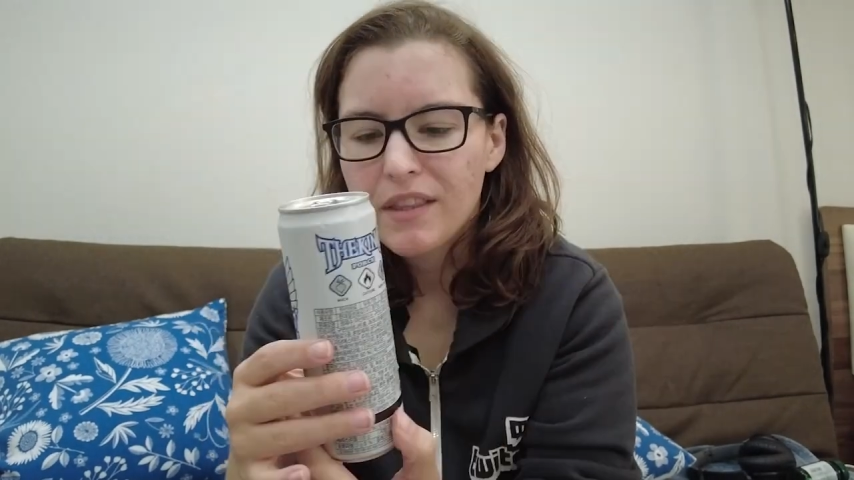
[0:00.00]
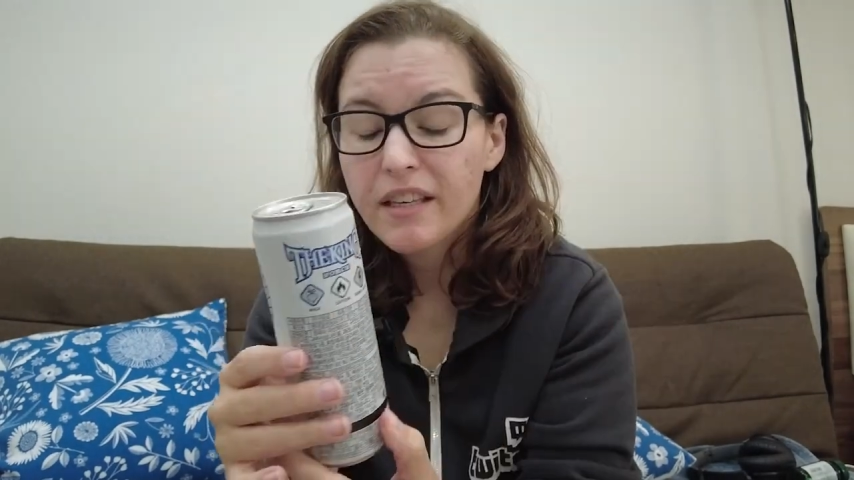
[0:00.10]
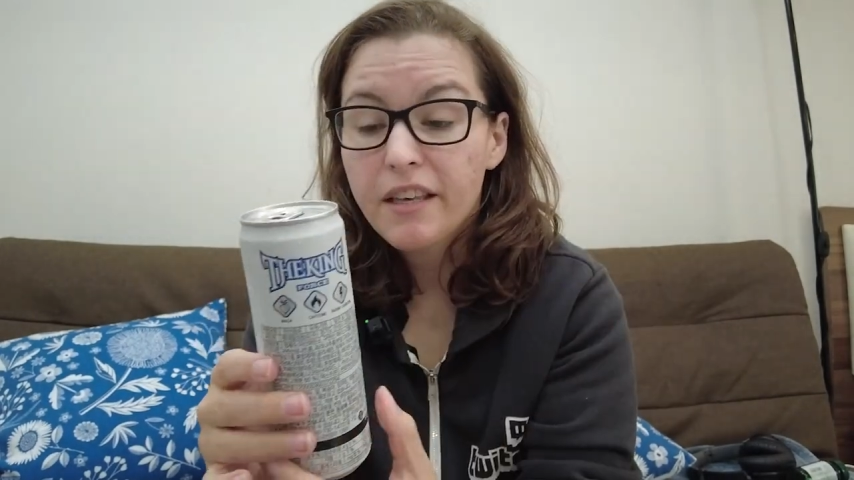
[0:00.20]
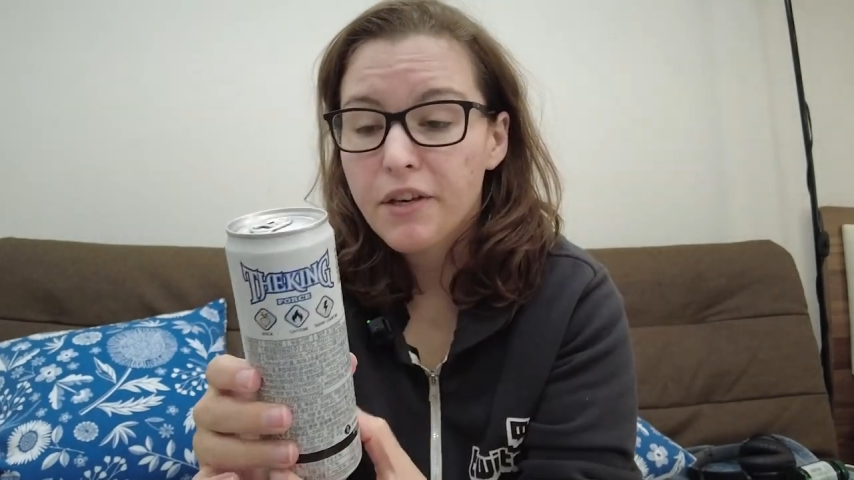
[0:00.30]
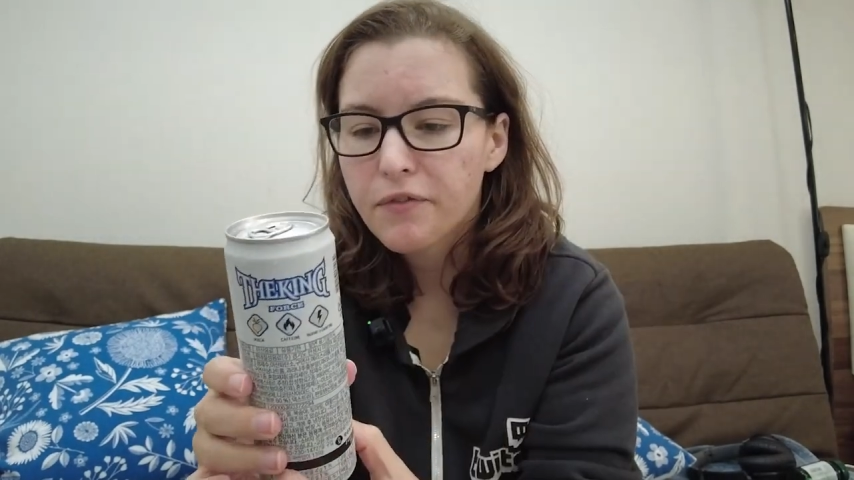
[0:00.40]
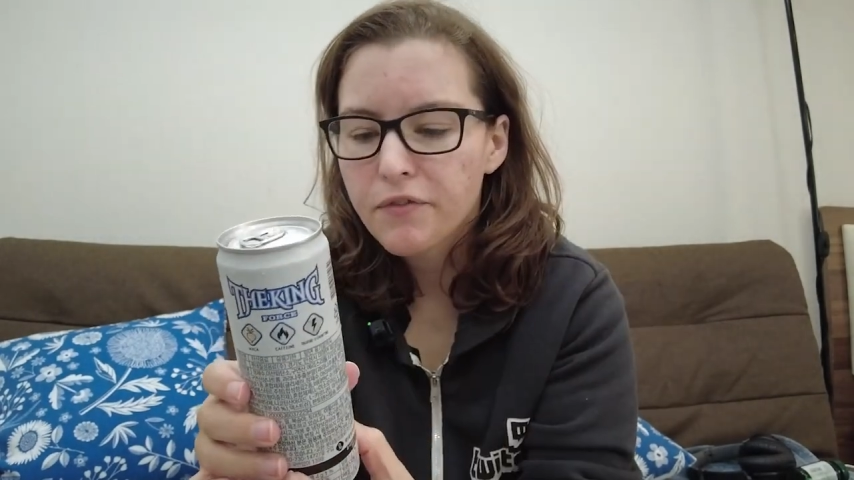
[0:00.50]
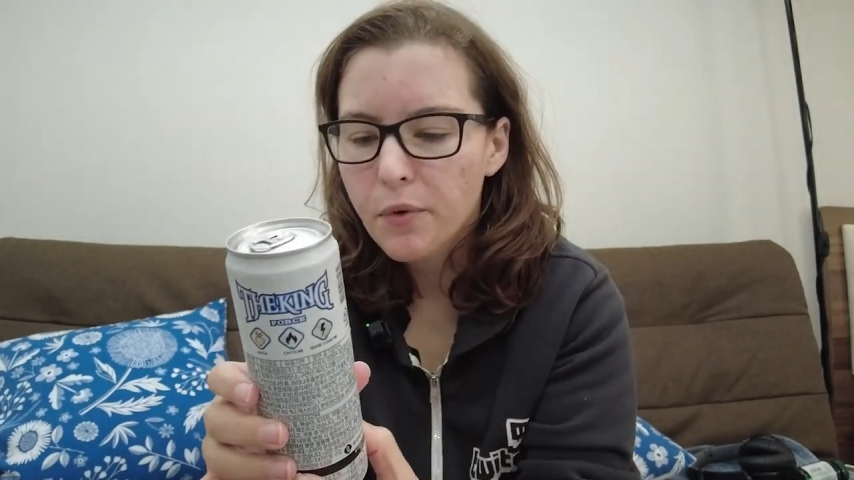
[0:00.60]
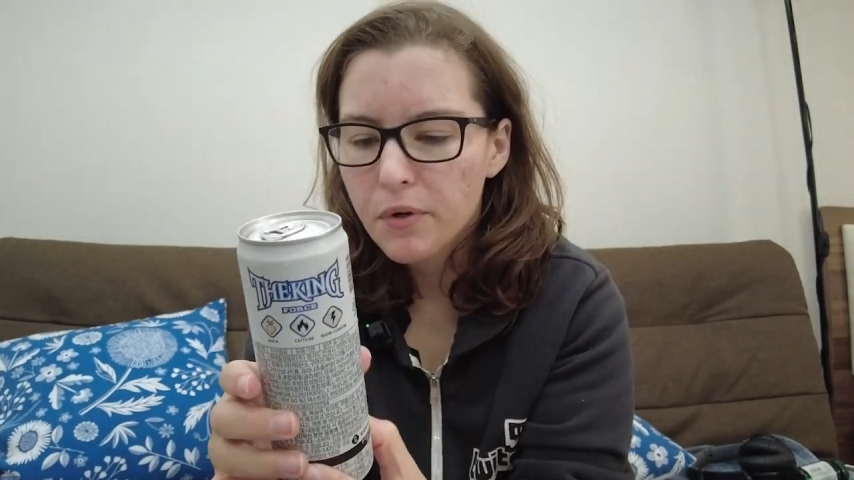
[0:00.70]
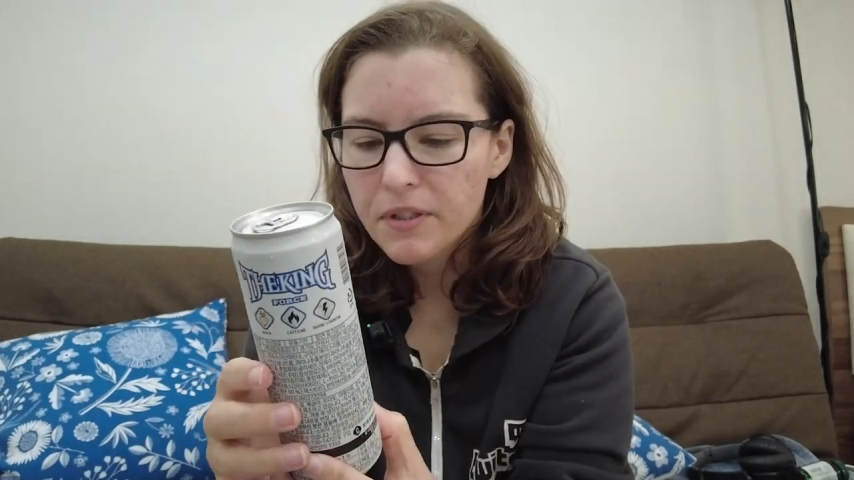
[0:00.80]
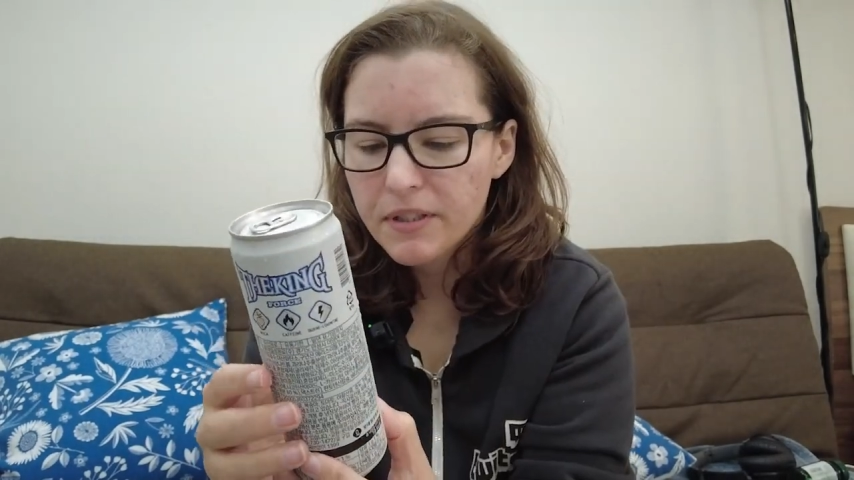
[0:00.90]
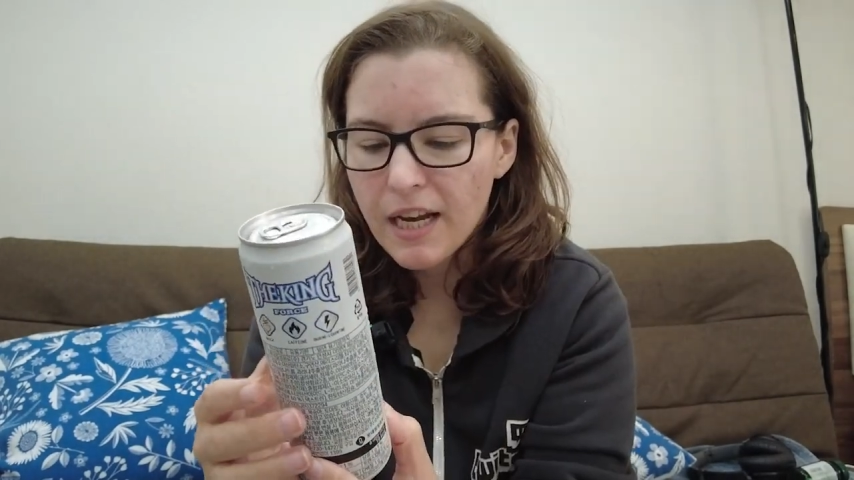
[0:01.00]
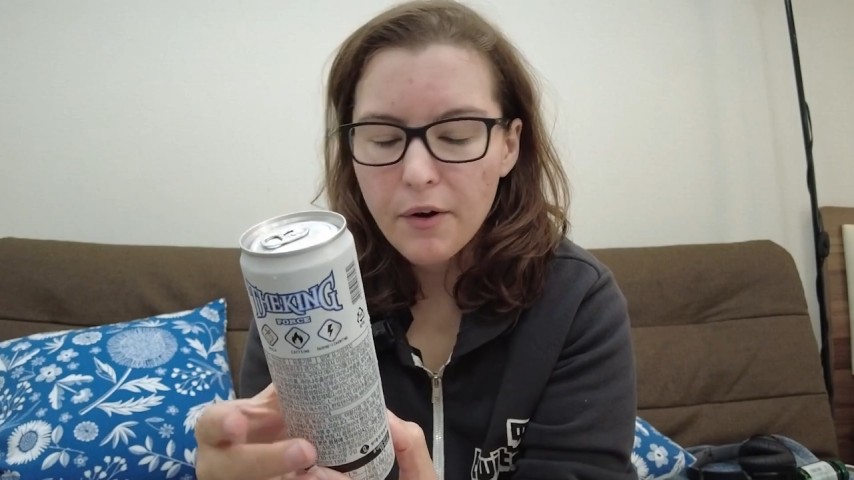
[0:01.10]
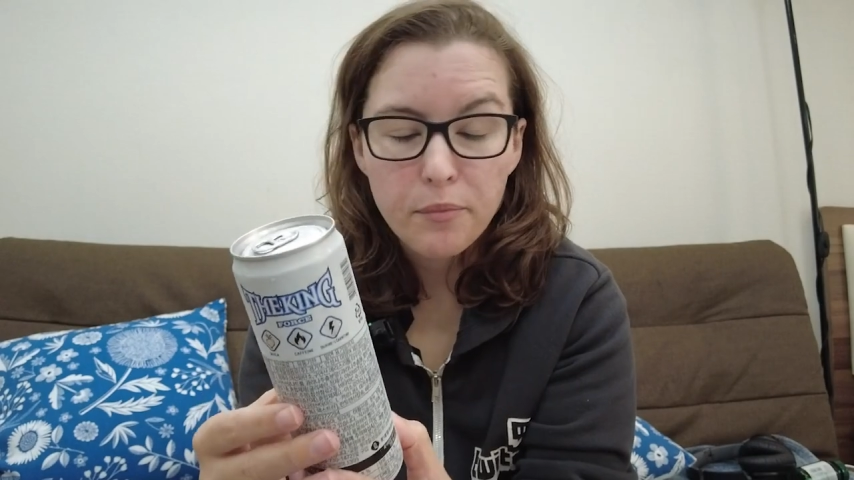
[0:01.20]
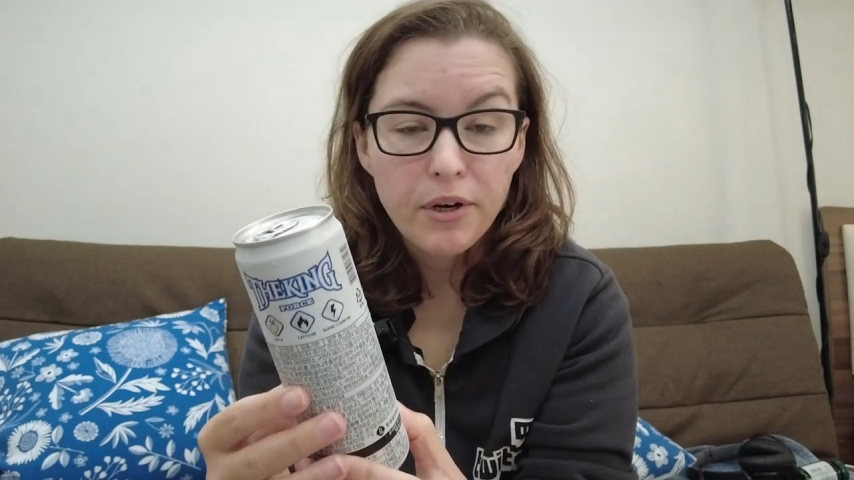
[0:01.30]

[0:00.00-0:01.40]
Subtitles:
The King Force, I would